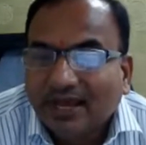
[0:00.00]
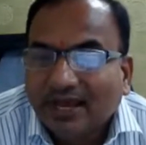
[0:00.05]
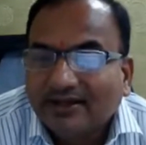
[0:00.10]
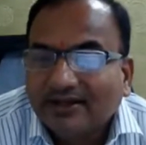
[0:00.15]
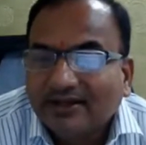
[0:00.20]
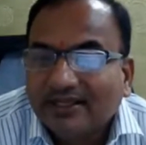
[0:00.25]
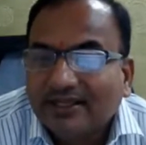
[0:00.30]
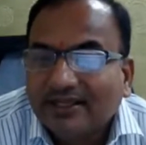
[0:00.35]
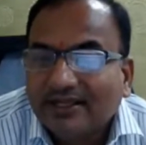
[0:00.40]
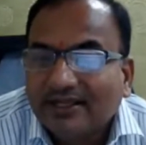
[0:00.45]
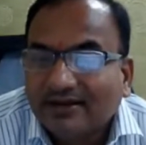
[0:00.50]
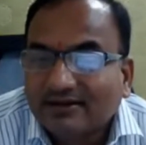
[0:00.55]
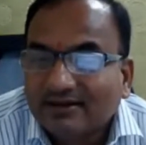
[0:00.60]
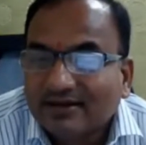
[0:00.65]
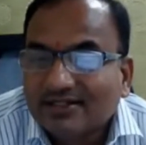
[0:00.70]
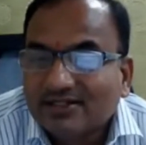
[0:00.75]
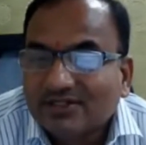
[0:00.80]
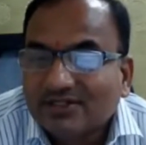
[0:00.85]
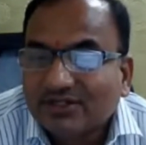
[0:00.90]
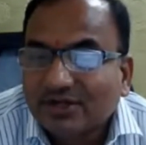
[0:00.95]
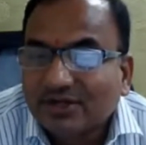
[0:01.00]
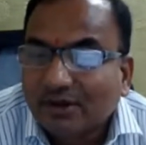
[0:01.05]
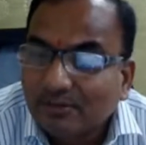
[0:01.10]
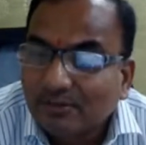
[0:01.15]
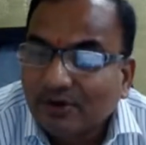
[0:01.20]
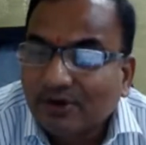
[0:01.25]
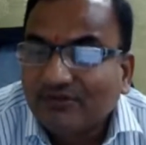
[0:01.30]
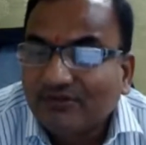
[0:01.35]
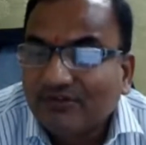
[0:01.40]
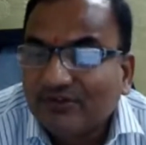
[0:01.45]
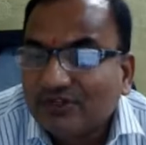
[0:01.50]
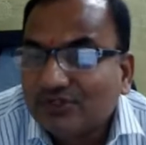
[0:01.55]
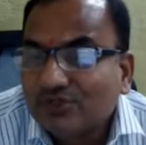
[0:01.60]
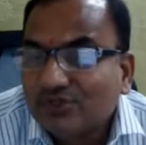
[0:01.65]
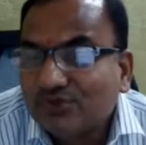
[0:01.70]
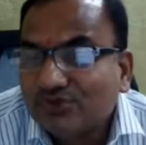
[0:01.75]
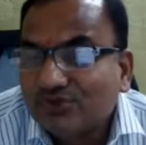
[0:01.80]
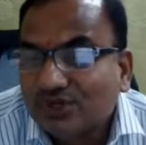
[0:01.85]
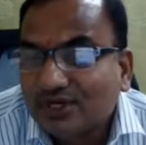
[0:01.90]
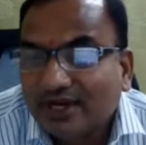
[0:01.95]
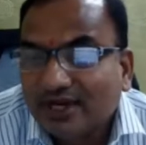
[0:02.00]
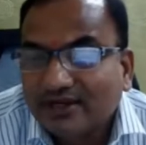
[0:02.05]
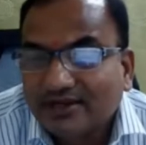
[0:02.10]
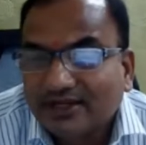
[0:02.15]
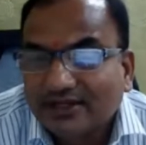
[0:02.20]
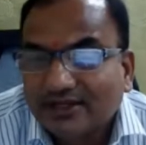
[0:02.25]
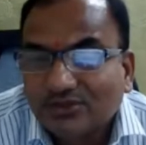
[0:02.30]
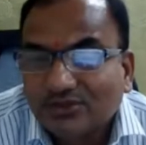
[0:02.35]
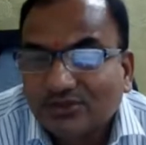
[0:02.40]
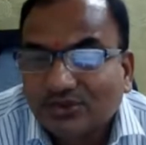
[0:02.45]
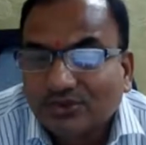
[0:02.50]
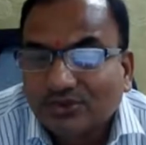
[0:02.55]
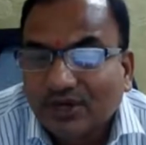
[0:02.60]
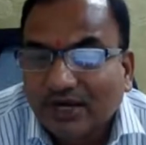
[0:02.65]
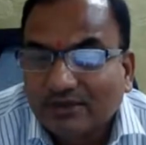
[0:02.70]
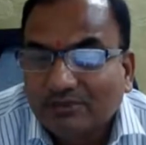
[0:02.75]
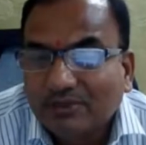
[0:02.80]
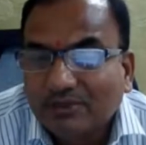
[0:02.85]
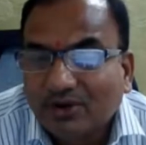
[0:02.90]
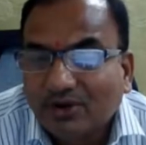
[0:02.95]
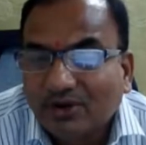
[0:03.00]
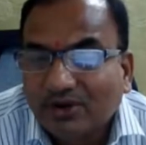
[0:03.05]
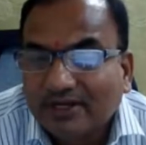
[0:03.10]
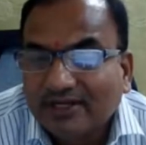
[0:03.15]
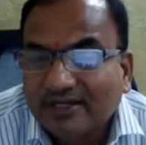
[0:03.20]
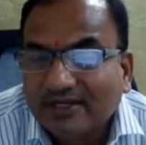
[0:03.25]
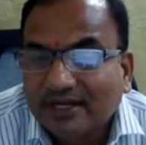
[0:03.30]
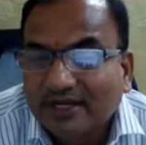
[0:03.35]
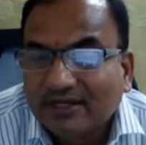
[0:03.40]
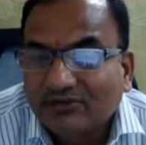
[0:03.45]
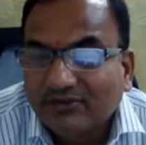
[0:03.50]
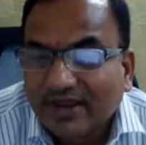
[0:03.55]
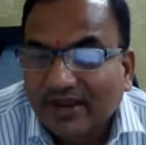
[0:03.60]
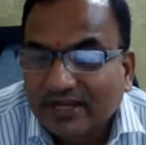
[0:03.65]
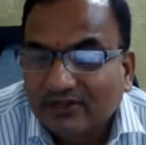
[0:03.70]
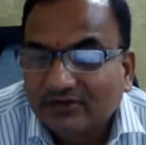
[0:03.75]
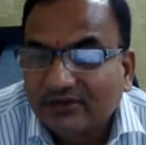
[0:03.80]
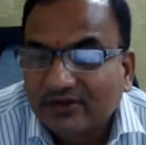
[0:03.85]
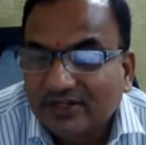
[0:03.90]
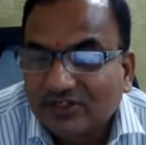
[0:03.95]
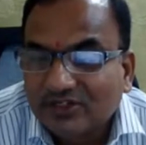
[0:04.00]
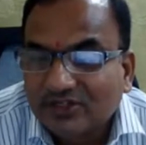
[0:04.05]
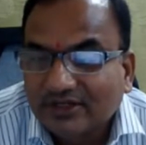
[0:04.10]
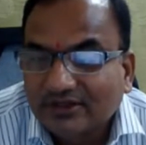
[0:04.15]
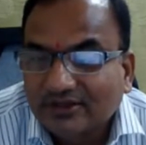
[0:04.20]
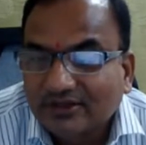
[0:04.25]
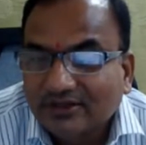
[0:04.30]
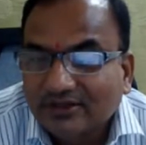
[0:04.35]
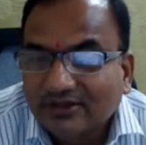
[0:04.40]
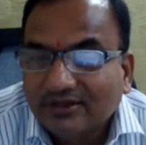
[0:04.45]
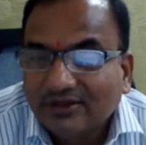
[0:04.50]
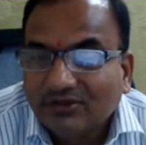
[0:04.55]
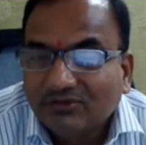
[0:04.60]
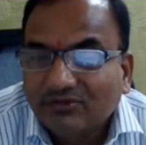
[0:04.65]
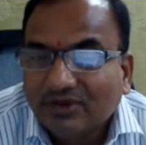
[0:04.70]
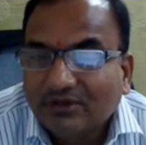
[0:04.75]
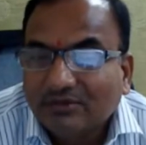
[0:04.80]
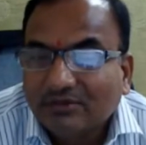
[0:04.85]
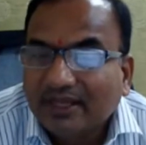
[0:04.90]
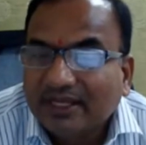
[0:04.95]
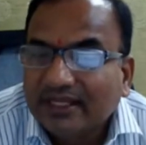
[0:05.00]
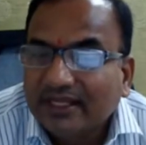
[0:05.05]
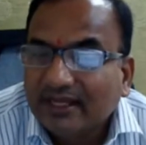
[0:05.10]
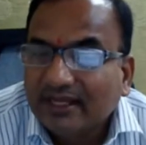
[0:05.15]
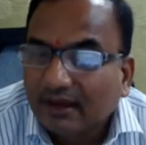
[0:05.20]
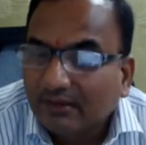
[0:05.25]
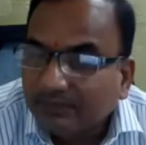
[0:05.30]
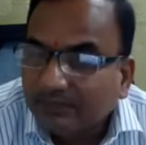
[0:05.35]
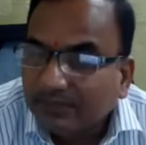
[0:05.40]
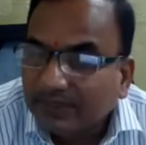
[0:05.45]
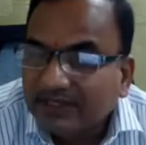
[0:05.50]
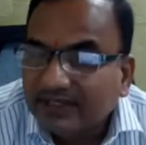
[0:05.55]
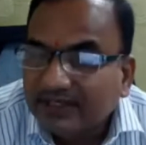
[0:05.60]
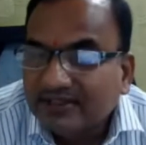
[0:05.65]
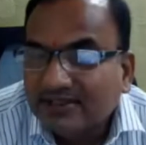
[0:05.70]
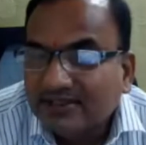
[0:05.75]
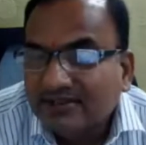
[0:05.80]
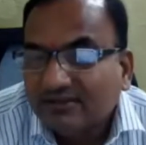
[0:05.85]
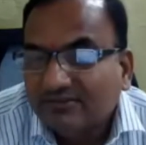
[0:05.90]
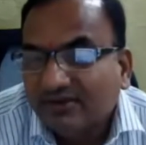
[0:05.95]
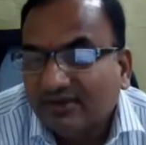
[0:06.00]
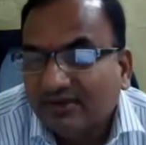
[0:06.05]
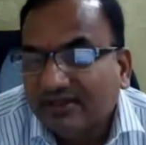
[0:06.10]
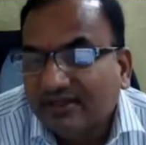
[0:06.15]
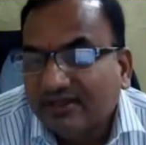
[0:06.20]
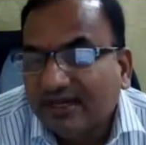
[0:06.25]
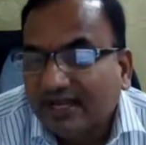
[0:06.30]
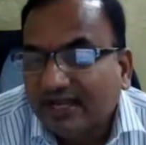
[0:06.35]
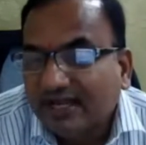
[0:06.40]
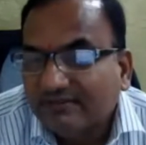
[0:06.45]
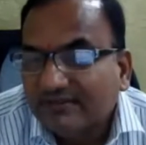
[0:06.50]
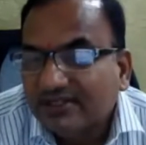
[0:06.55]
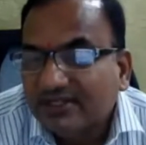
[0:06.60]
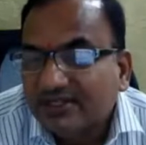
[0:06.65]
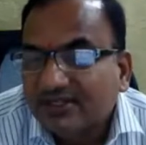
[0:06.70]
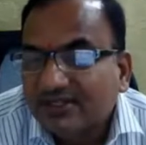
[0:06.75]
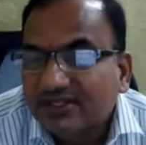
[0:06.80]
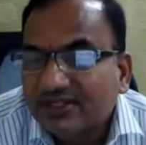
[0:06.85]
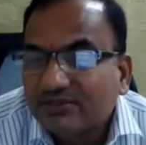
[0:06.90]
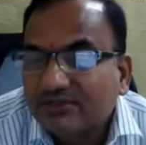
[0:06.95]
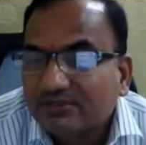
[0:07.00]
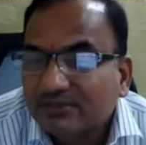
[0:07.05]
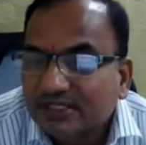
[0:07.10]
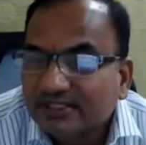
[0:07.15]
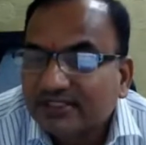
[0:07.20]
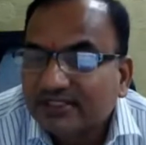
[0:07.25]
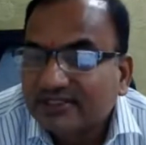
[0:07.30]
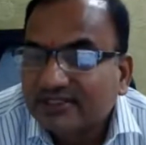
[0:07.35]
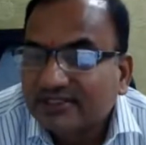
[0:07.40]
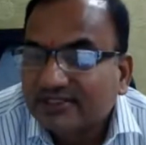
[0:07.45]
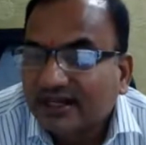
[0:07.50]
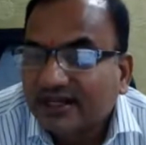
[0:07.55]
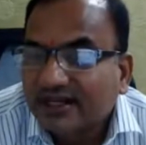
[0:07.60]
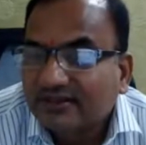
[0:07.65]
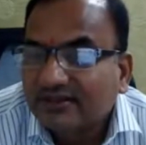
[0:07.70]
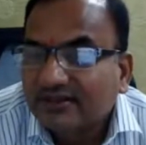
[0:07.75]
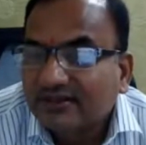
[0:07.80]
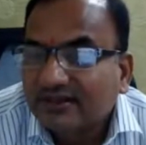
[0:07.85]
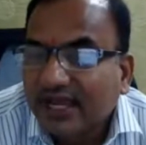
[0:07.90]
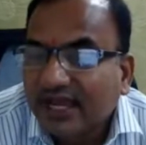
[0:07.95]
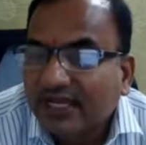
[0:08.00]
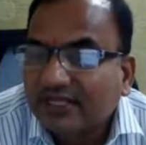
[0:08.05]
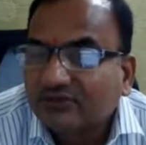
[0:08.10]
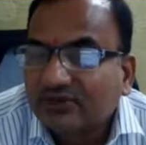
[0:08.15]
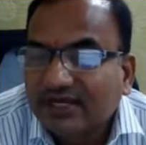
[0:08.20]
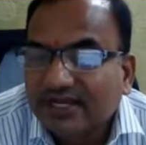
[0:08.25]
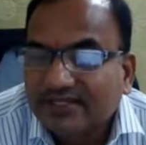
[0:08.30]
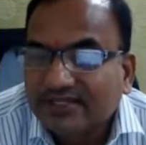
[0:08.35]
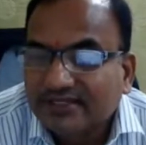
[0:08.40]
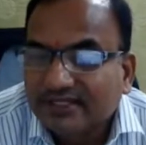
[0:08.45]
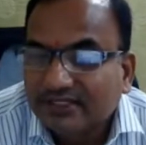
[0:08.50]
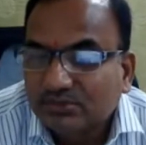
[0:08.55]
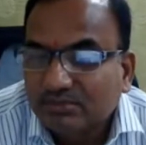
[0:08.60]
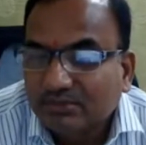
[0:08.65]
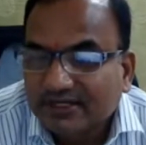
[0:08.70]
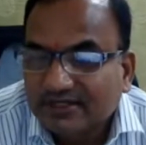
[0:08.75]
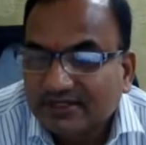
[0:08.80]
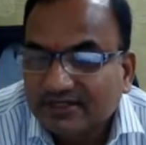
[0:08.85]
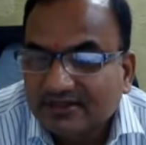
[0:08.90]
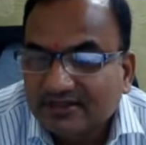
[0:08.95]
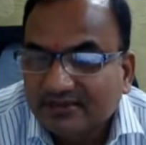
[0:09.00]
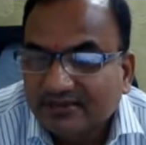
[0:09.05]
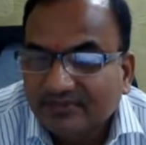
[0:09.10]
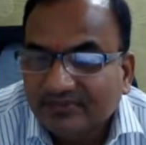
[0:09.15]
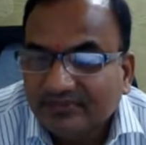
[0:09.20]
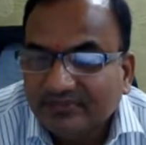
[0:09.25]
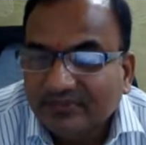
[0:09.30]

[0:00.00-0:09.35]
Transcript: and he addressed number of issues relating to IP audit and valuation for many companies for their acquisitions, mergers and annual assessments.